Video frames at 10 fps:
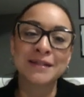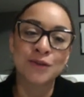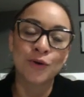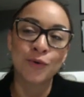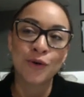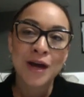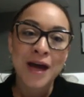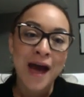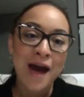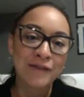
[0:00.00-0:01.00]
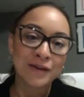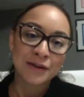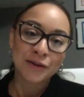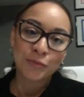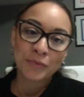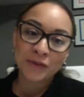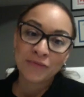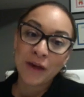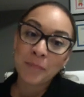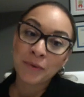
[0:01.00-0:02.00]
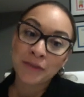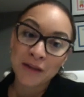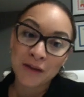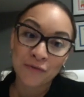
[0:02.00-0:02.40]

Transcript: So having a little bit of empathy